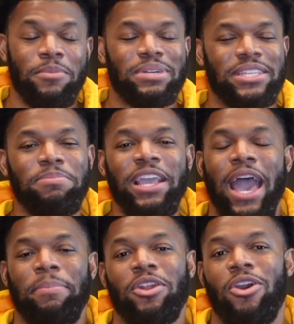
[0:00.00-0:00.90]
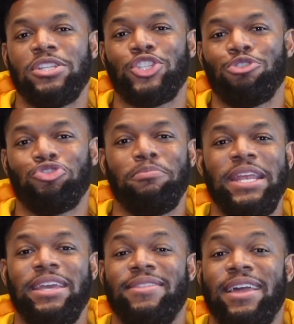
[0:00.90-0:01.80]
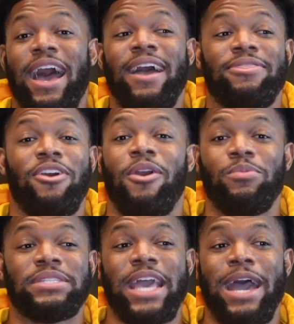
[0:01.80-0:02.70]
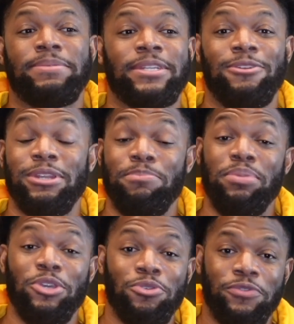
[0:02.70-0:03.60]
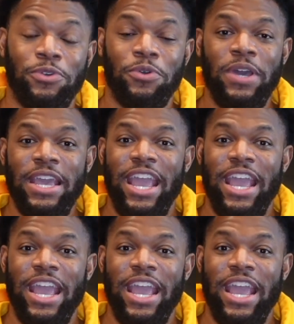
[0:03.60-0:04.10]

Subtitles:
But something happened on social media that I thought was absolutely beautiful,